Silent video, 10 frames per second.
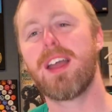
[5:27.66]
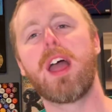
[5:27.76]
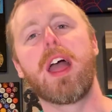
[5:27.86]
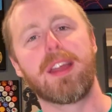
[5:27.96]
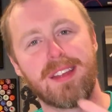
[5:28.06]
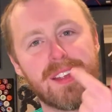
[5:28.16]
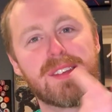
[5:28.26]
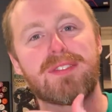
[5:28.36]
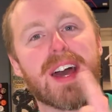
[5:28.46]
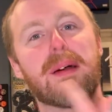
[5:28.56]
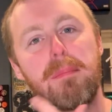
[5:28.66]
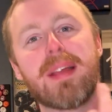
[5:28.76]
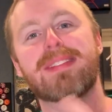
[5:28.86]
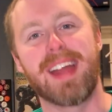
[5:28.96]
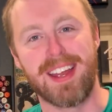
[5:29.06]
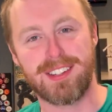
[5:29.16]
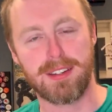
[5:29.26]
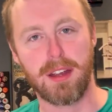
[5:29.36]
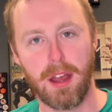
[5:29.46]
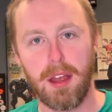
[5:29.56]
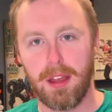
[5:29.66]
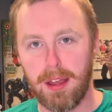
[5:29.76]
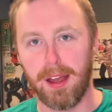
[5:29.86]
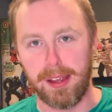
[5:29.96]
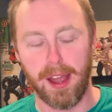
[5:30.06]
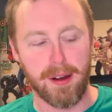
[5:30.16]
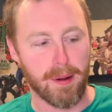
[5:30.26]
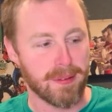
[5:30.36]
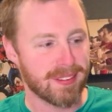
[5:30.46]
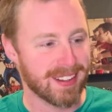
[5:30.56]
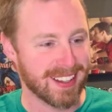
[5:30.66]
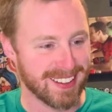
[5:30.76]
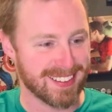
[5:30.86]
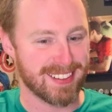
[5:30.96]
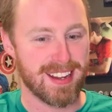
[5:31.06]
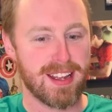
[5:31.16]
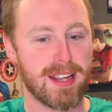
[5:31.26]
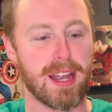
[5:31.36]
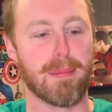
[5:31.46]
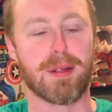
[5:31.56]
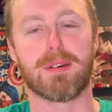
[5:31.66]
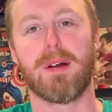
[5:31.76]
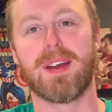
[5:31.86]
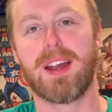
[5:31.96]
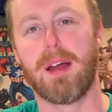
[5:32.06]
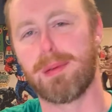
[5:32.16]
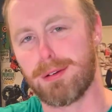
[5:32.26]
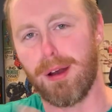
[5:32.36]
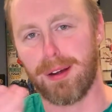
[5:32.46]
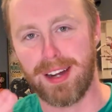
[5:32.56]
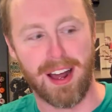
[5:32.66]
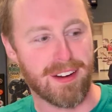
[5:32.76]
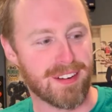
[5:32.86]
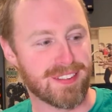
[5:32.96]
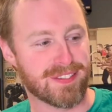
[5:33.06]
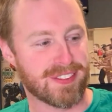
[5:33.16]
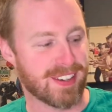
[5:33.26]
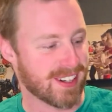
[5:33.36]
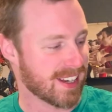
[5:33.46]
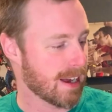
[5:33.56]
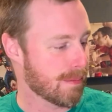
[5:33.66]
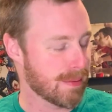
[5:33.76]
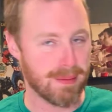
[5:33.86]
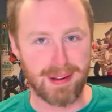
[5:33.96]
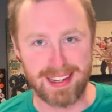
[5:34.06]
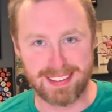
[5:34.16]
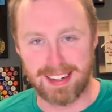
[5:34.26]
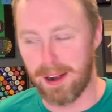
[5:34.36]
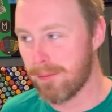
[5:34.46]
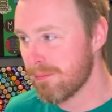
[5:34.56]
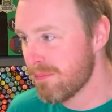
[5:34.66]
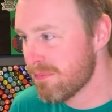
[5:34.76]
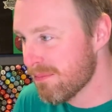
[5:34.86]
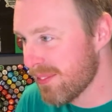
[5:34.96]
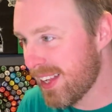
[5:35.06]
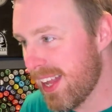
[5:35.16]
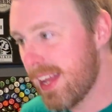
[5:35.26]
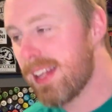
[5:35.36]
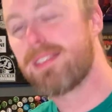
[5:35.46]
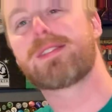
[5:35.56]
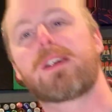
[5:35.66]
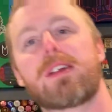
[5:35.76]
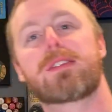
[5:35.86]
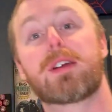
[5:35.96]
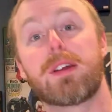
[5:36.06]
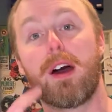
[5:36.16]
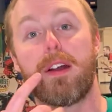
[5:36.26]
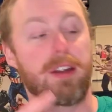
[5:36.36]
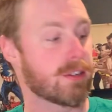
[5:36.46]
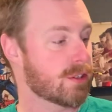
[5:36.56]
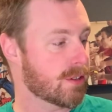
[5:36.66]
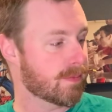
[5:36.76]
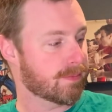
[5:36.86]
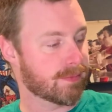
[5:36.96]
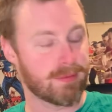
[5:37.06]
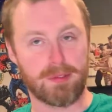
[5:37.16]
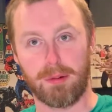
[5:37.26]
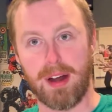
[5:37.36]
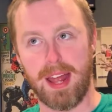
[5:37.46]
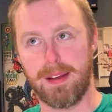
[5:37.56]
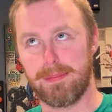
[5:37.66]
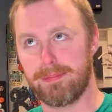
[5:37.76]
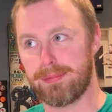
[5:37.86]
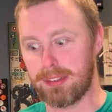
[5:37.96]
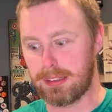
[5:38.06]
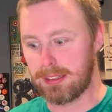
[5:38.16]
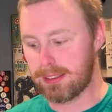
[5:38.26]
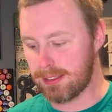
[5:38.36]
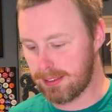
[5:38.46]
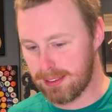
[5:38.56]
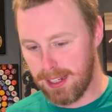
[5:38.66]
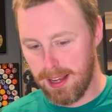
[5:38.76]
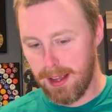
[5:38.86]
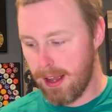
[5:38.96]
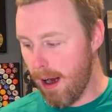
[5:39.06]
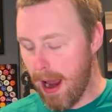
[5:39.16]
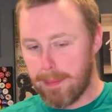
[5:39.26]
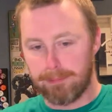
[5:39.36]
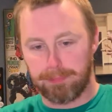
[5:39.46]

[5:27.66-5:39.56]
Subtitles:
hey, you've got a mustache. Yeah, I know. Yeah, I've been growing it out for a couple of weeks now. It's starting to turn orange or red. Ugh. All right,